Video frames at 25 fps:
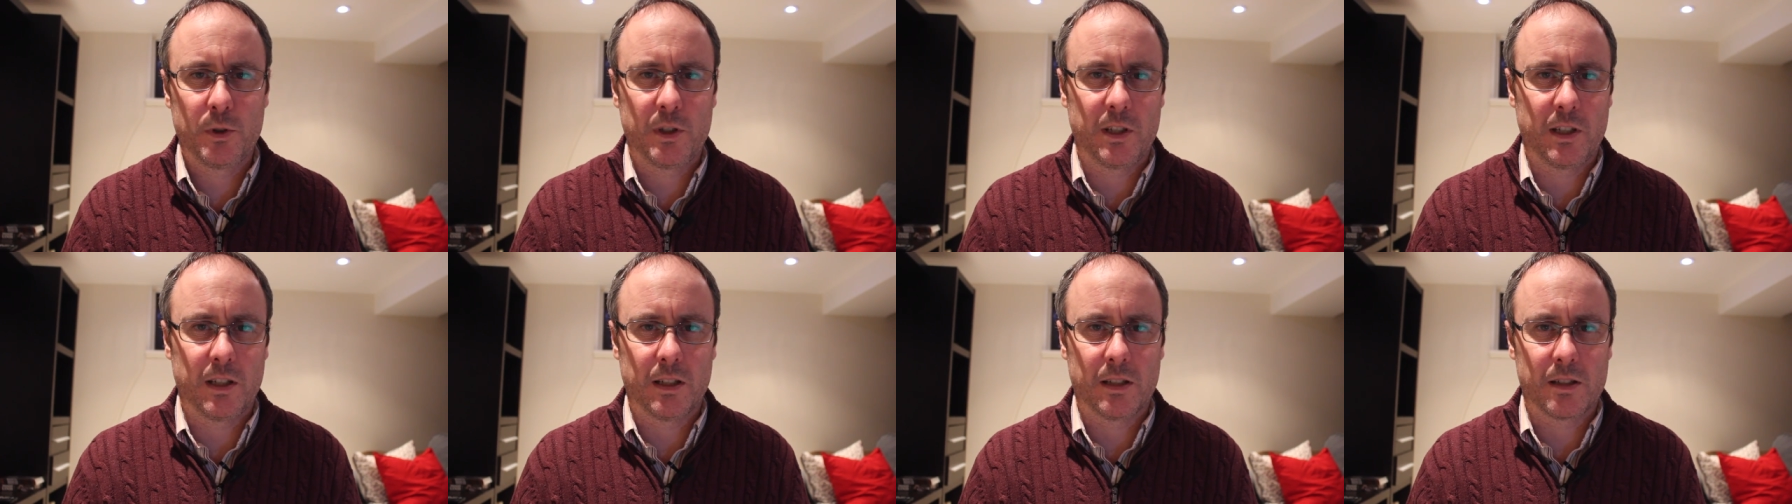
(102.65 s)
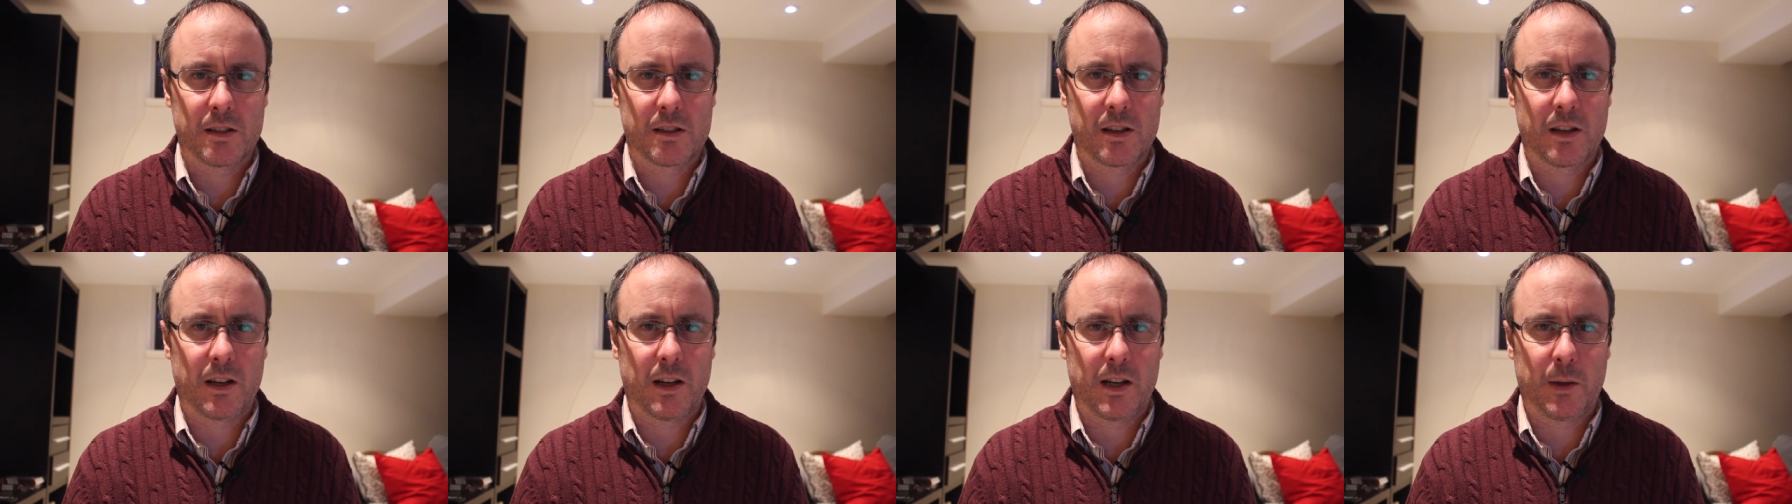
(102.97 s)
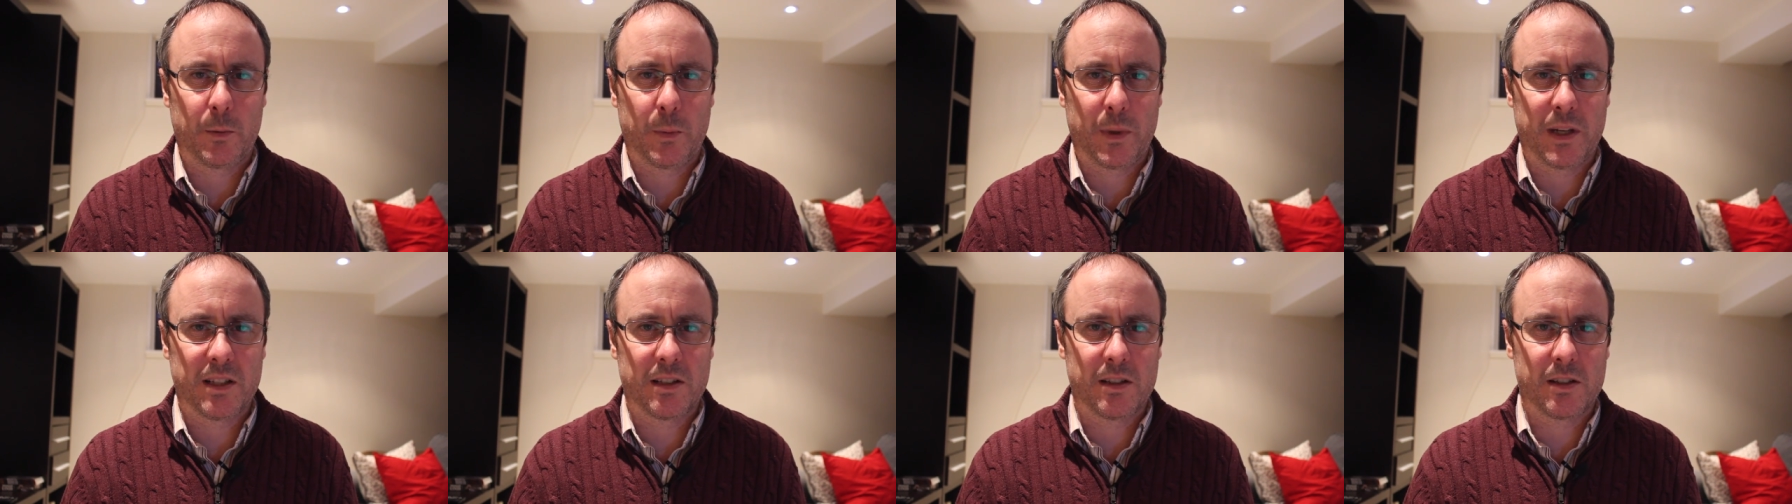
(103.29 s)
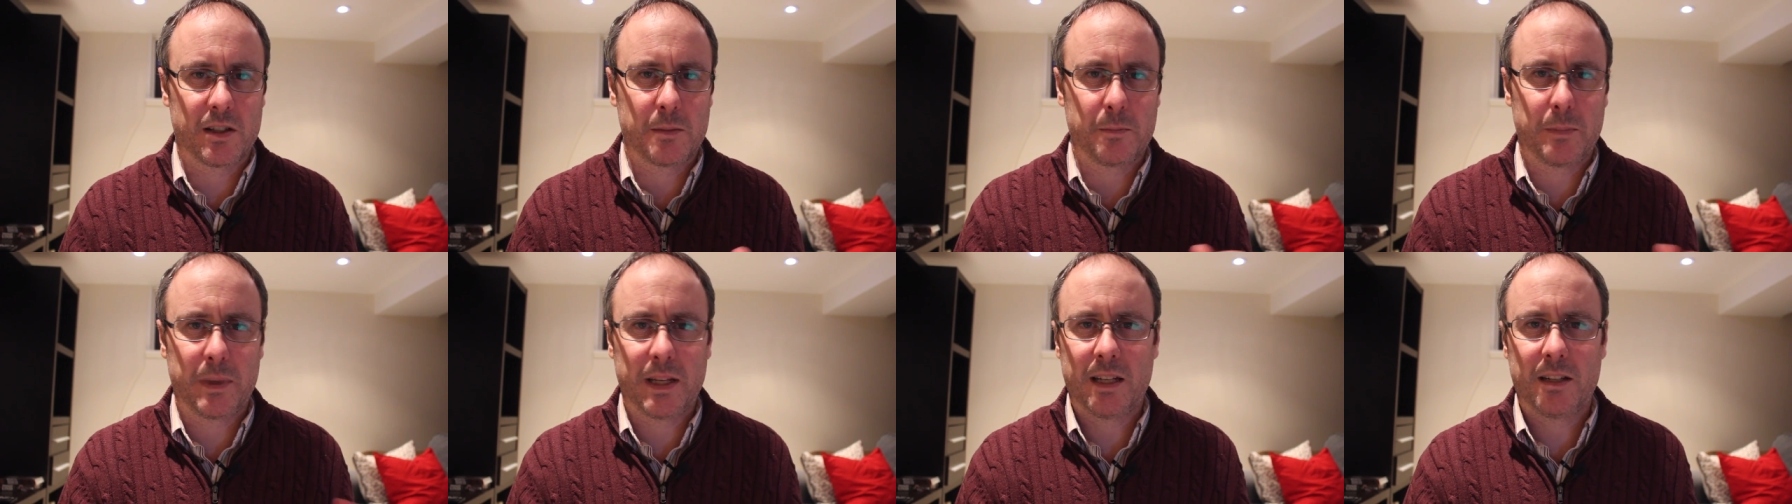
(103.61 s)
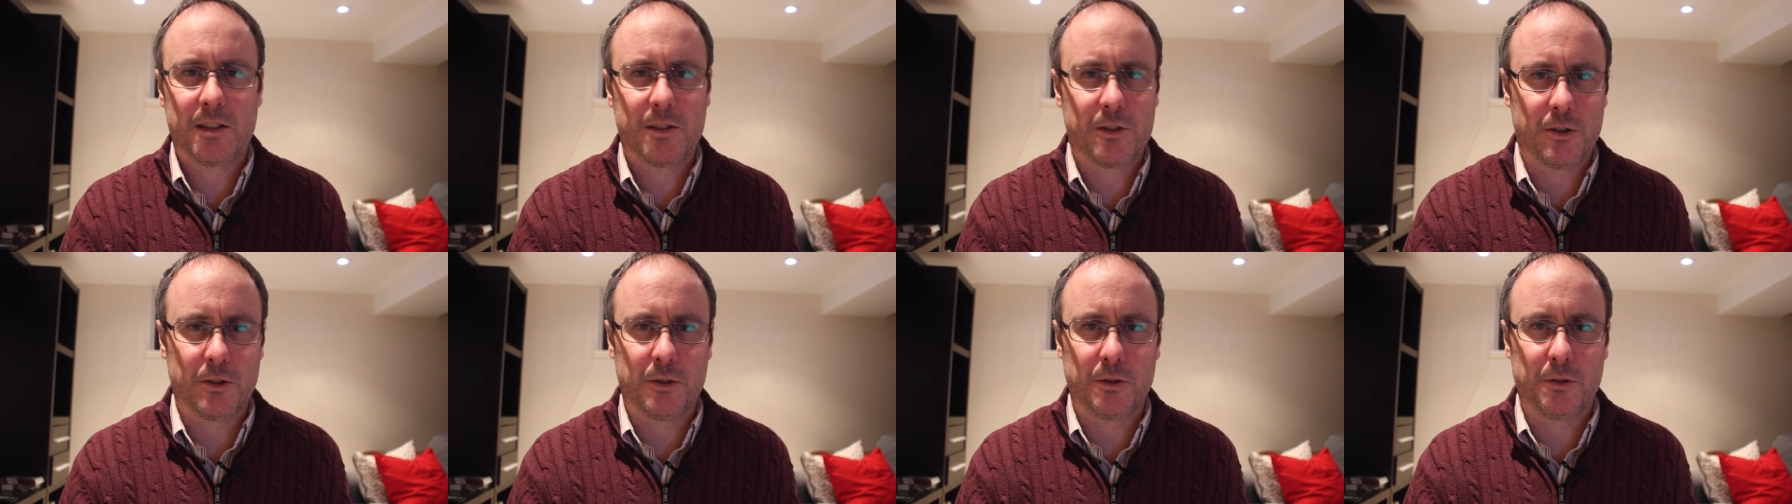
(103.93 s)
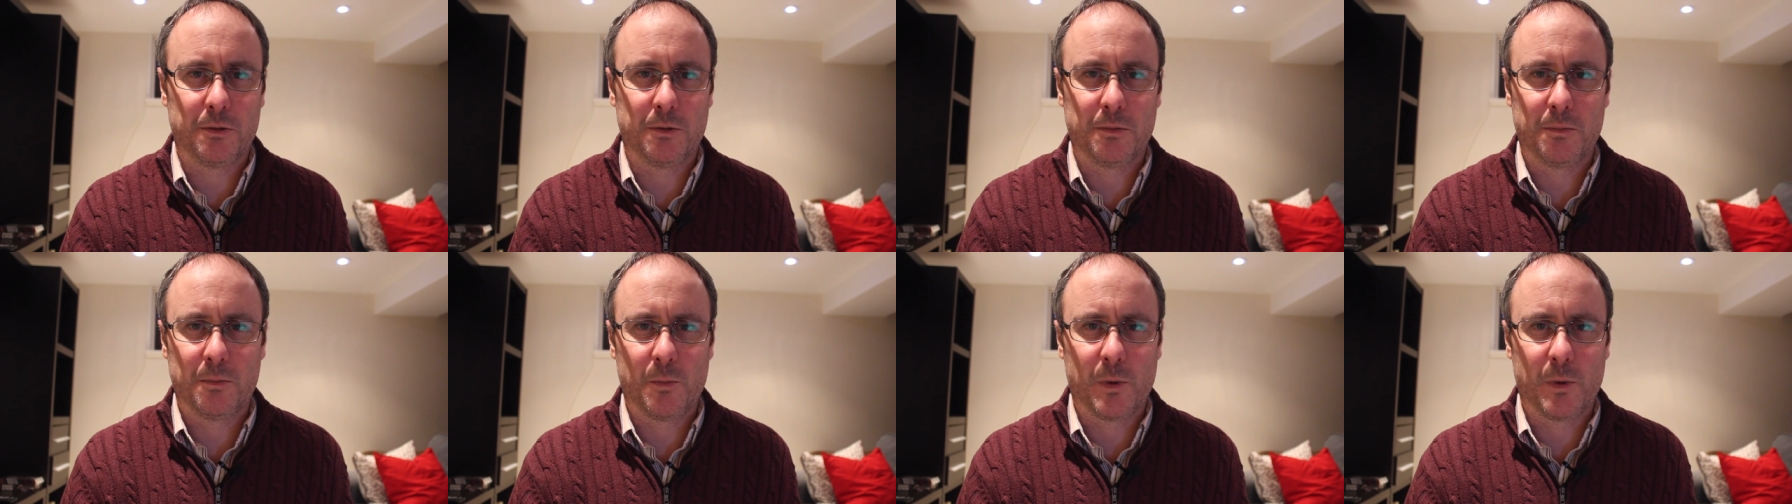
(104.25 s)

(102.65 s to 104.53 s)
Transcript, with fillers: audience that I went to speak to